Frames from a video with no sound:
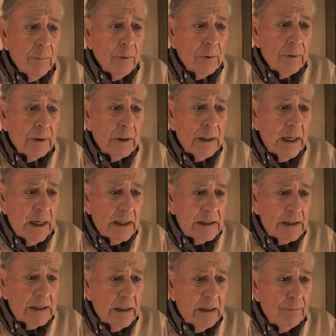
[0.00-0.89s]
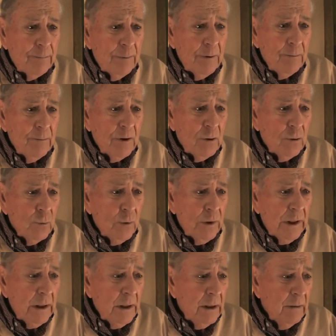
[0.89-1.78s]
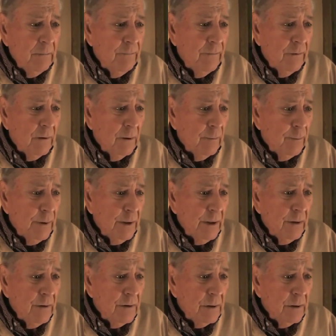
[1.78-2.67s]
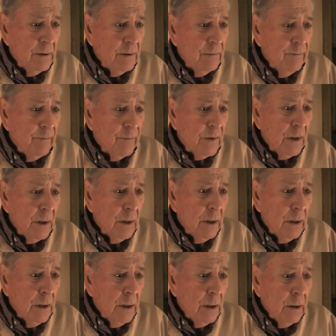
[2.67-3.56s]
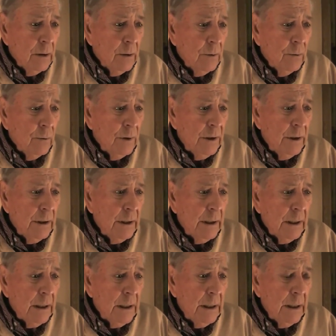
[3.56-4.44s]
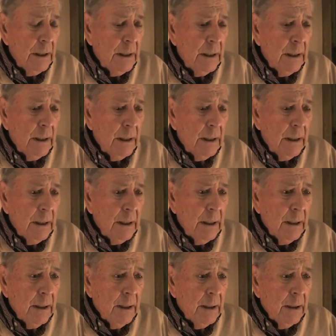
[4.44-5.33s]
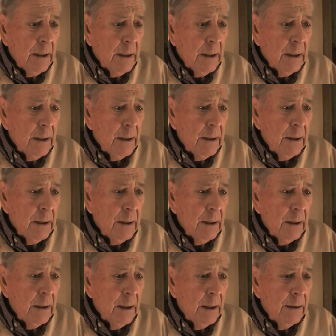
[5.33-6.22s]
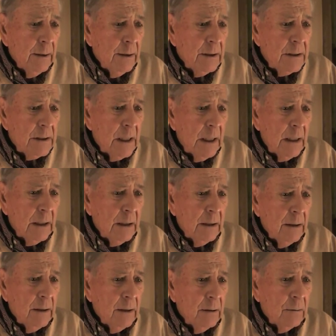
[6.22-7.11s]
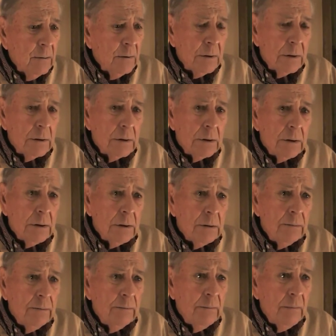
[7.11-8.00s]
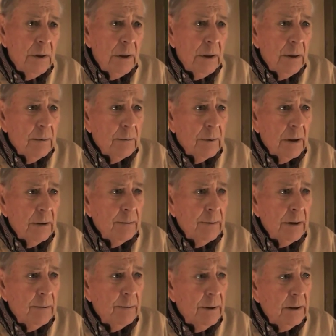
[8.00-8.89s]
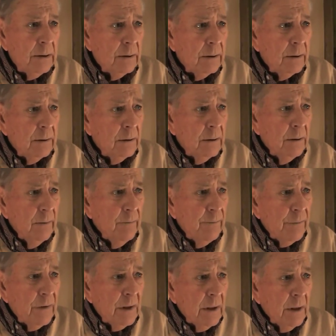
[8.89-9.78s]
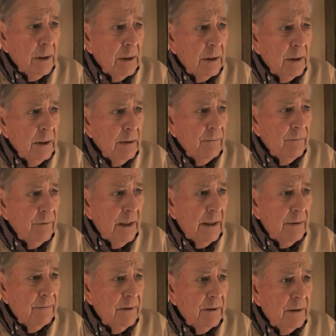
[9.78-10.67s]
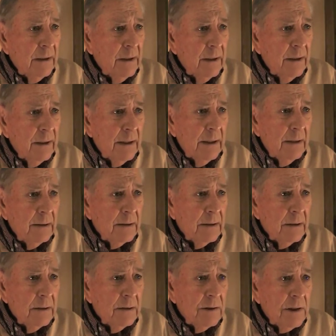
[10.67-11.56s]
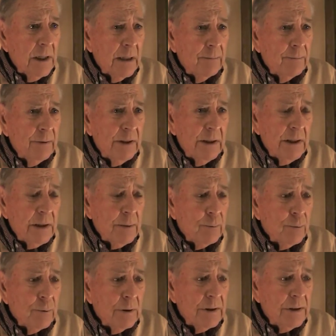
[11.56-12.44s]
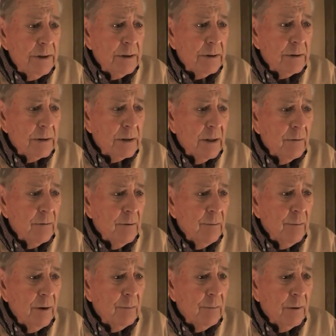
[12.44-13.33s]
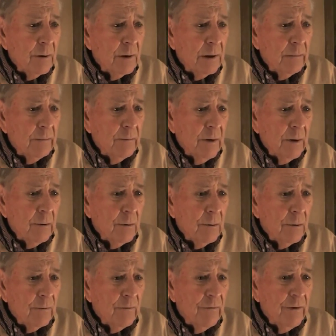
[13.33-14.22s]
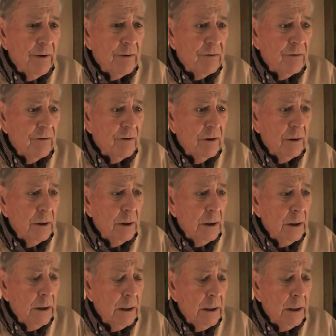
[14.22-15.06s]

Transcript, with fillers: to gas up in between the Philippines and New Guinea. And on this island there was probably about 5,000 to 10,000 Japanese prisoners, I remember. They were fenced in.